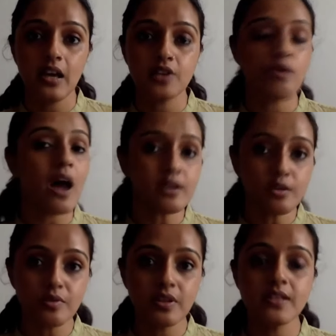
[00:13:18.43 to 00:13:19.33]
To
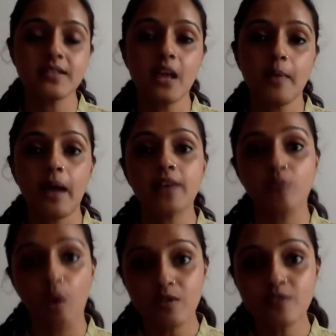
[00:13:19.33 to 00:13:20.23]
undo this, to
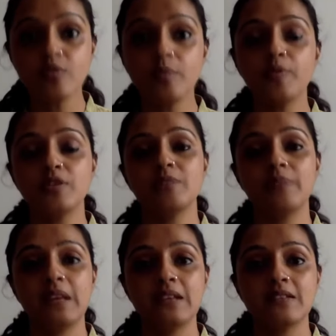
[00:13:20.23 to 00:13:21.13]
also put in
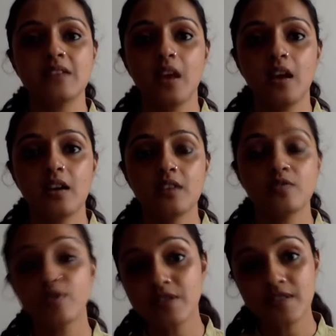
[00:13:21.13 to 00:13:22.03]
place
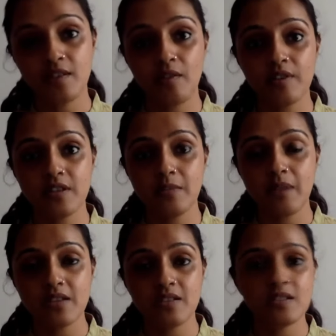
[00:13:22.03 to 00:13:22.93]
social security
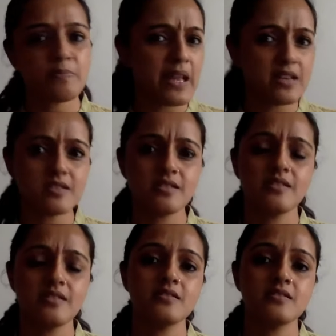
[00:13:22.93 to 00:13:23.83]
measures,
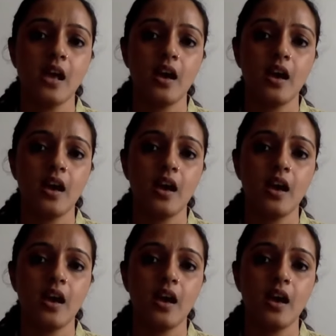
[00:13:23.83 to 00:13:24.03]
pensions,